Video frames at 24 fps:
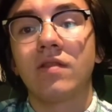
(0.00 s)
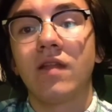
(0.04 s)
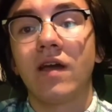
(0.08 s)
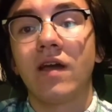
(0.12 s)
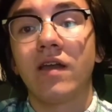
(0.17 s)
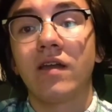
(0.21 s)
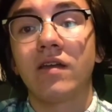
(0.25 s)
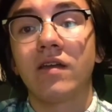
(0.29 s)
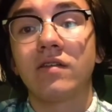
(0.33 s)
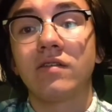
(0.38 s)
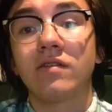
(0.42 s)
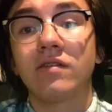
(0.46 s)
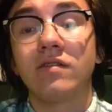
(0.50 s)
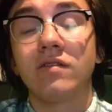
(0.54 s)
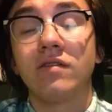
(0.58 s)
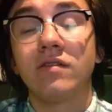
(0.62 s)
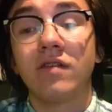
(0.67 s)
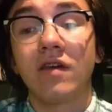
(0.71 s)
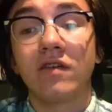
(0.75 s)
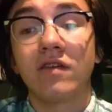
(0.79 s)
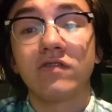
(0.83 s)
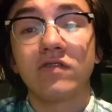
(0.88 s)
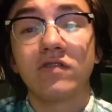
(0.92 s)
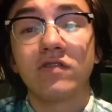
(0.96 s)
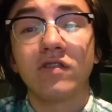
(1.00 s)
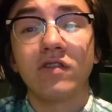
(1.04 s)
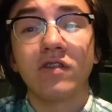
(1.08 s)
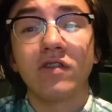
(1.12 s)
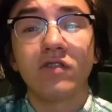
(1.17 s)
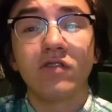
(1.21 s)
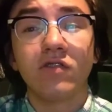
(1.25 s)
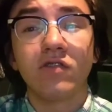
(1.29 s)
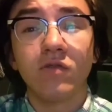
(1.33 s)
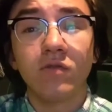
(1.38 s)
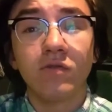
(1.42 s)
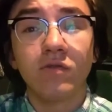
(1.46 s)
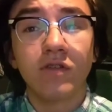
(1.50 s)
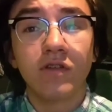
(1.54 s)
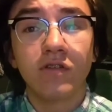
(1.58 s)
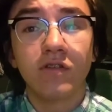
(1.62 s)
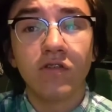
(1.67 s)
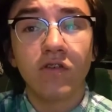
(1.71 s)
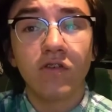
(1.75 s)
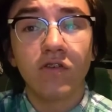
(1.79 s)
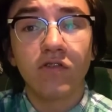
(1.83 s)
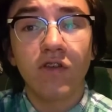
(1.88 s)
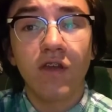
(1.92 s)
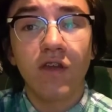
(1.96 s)
Like Destiny 2
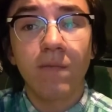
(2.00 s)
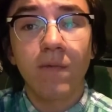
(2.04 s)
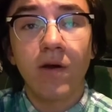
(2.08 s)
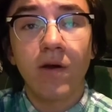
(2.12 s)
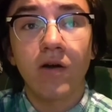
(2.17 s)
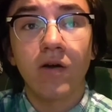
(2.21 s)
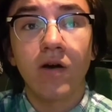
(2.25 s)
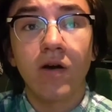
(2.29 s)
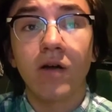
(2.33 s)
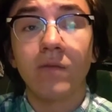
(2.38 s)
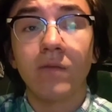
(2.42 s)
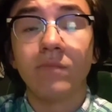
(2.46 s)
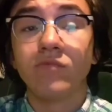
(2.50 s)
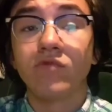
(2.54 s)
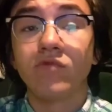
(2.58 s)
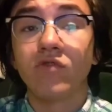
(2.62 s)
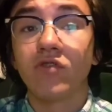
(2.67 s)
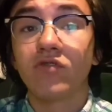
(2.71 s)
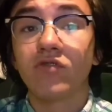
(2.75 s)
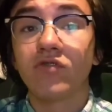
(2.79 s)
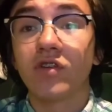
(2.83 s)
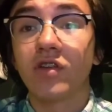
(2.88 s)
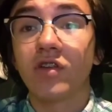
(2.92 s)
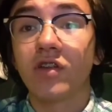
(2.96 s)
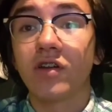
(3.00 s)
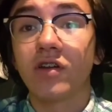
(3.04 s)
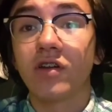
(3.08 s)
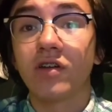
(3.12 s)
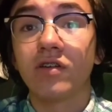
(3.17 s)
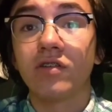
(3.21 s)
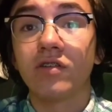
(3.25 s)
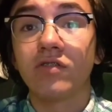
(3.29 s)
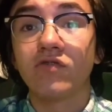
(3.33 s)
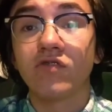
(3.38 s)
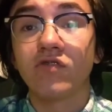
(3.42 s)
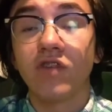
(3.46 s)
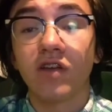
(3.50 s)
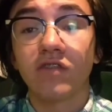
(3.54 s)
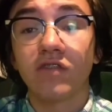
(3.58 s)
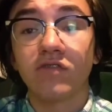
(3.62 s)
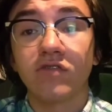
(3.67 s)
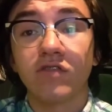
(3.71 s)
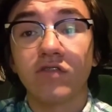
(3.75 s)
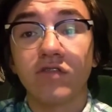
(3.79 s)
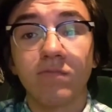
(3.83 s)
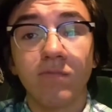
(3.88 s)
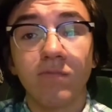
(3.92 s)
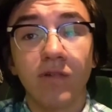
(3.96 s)
that just came out. I'm just getting a
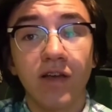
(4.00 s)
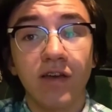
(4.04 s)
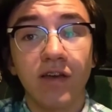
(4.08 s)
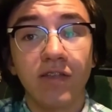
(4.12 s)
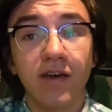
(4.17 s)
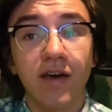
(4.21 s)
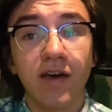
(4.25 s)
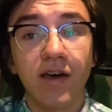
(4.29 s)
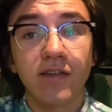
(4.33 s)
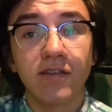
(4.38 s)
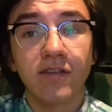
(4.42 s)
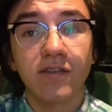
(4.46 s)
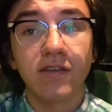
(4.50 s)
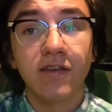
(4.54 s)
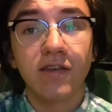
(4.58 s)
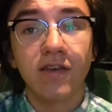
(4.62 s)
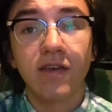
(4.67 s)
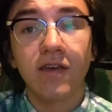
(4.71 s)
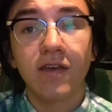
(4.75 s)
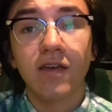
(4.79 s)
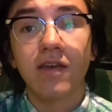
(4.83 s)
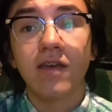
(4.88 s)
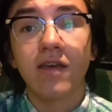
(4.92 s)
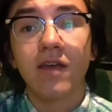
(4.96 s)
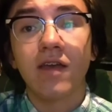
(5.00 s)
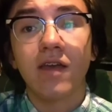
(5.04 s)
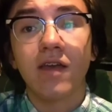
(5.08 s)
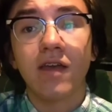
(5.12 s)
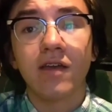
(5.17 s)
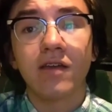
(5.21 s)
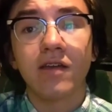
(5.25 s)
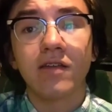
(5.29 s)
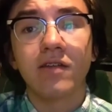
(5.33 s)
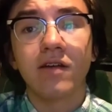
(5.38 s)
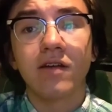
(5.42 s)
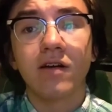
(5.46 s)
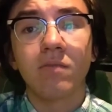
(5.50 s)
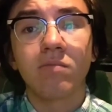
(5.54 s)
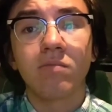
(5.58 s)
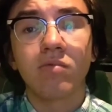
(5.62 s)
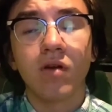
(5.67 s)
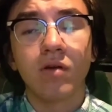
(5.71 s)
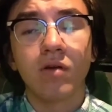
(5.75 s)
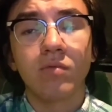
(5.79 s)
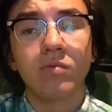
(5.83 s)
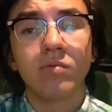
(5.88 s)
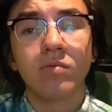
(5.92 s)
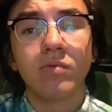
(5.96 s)
chance to play that, and I'll
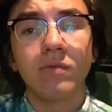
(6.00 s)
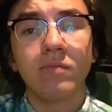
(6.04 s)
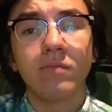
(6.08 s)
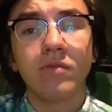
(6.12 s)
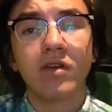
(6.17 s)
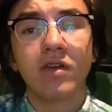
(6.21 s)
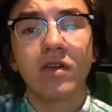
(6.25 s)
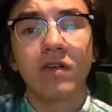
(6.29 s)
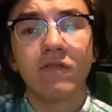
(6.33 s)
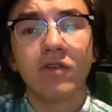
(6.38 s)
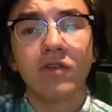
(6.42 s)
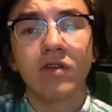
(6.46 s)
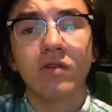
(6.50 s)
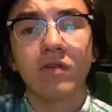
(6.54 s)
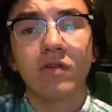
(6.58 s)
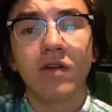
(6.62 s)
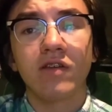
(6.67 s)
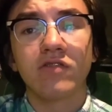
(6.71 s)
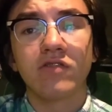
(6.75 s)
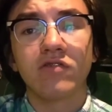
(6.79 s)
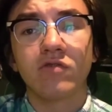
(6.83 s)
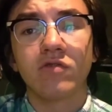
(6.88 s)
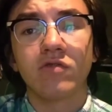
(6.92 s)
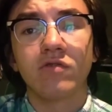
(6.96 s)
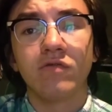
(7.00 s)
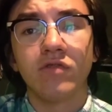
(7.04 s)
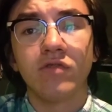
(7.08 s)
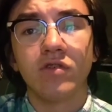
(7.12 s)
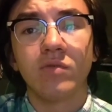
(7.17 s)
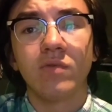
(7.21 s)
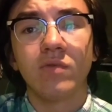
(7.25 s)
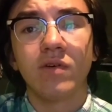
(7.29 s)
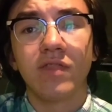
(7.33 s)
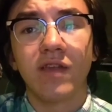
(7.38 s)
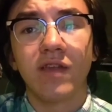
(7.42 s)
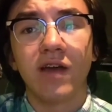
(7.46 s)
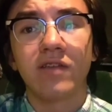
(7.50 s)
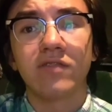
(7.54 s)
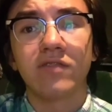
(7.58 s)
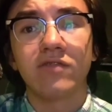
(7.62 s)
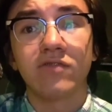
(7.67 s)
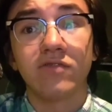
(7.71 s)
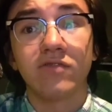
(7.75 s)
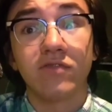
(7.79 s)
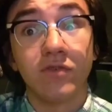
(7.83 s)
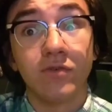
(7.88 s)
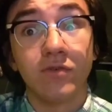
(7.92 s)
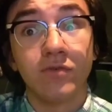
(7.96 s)
probably be giving you guys a review on that
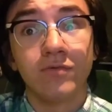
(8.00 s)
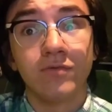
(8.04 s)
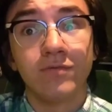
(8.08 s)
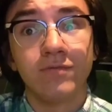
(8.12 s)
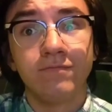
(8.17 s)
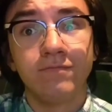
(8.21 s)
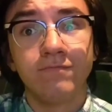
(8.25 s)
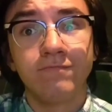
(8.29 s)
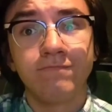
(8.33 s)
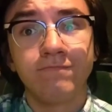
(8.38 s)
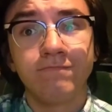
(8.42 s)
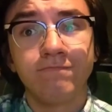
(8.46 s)
soon.